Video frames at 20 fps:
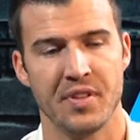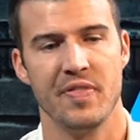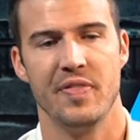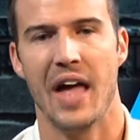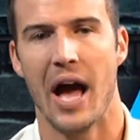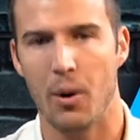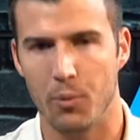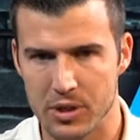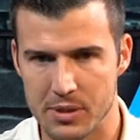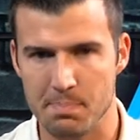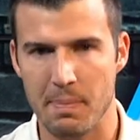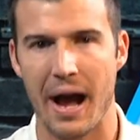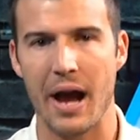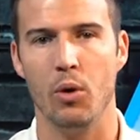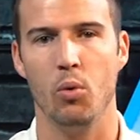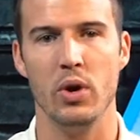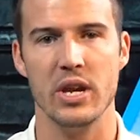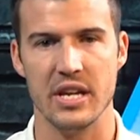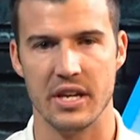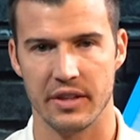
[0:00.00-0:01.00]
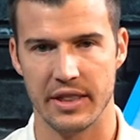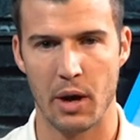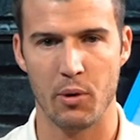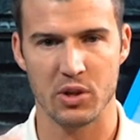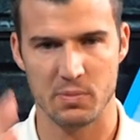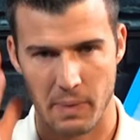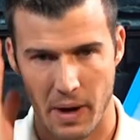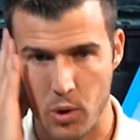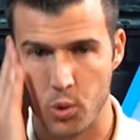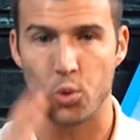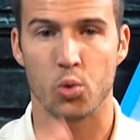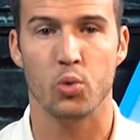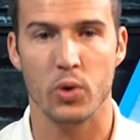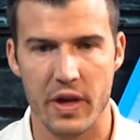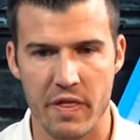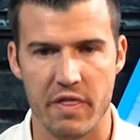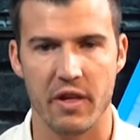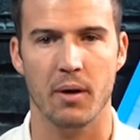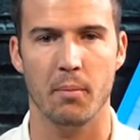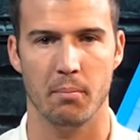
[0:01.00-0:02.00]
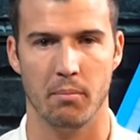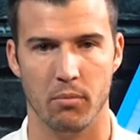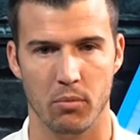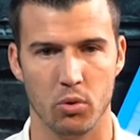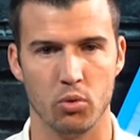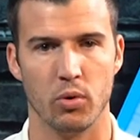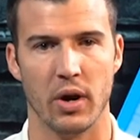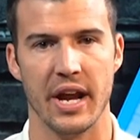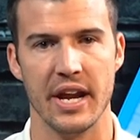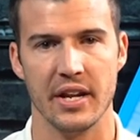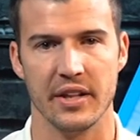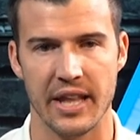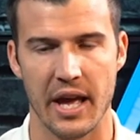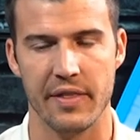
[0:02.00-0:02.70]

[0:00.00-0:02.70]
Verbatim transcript: That was my week. That was my rhythm, right?